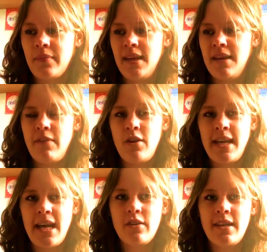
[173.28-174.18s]
in a very
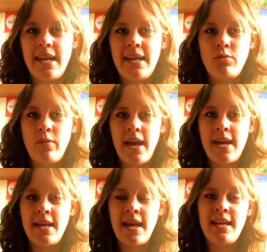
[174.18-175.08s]
calculated
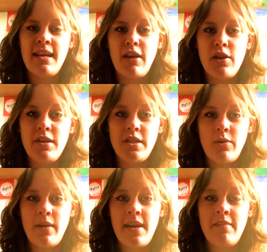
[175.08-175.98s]
way, and he'll only
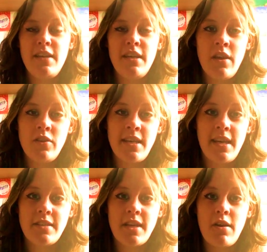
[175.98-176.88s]
do it if he knows that
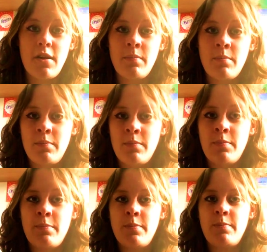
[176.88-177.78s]
it's going to
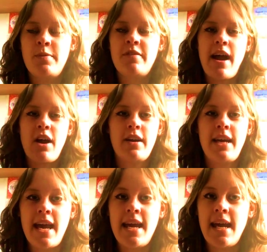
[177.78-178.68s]

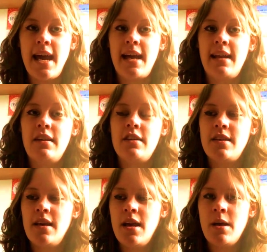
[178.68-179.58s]
prevaricate and
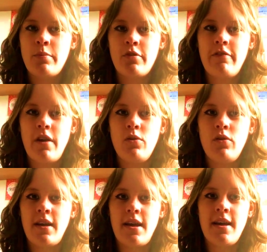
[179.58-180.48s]

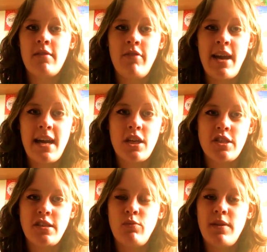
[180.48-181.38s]
provoke a
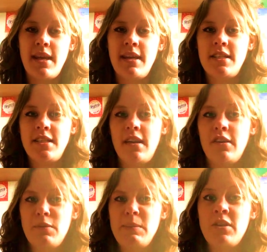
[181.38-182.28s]
reaction within certain
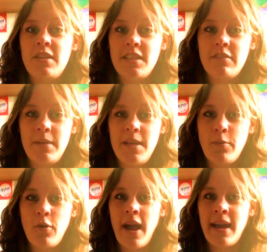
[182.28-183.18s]
communities of
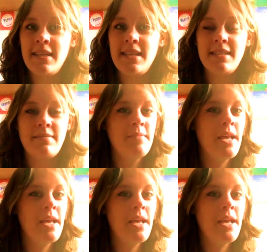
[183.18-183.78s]
people. And he's